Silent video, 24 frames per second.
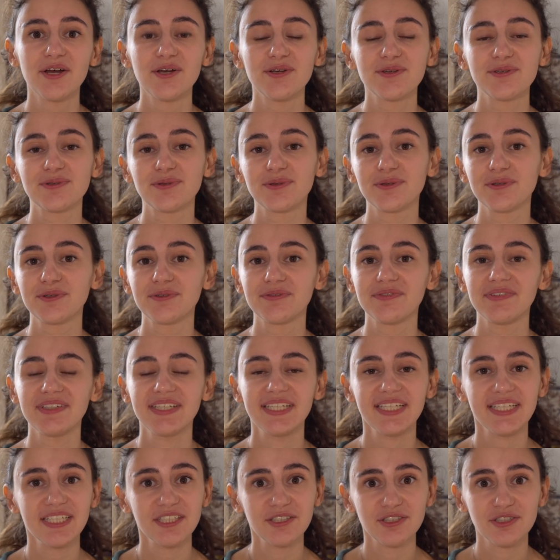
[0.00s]
sort of
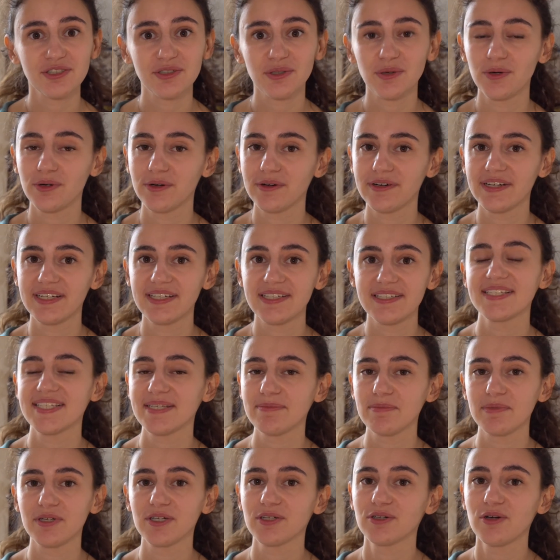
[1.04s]
niche or in a
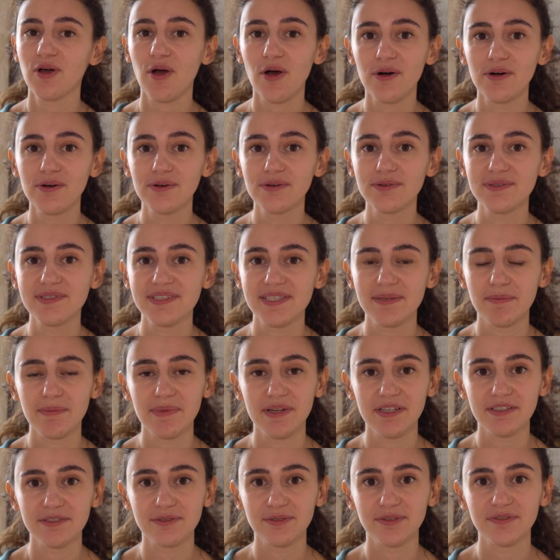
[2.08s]
similar goal,
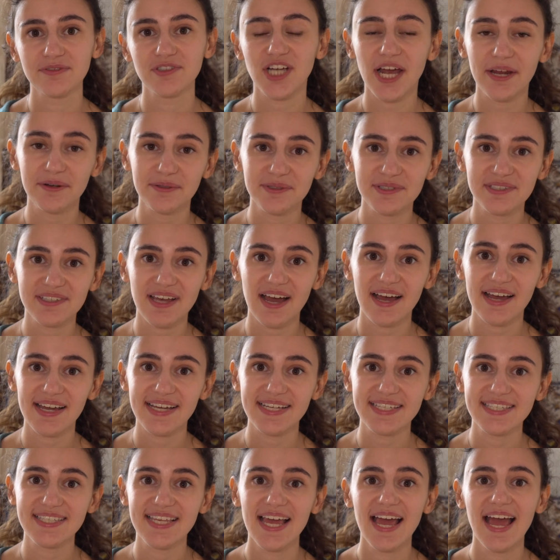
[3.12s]
similar sort of channel
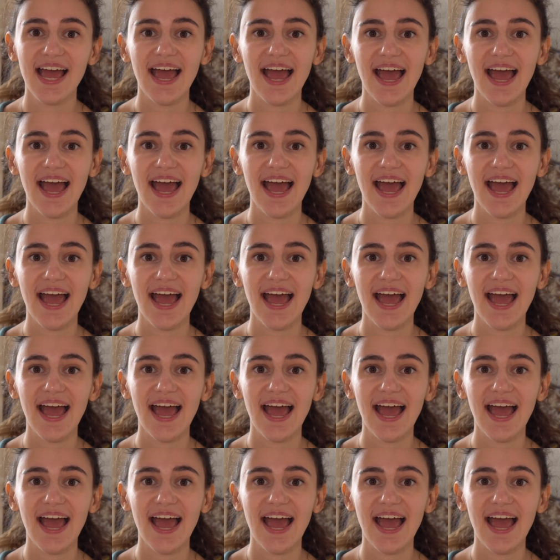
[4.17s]
size.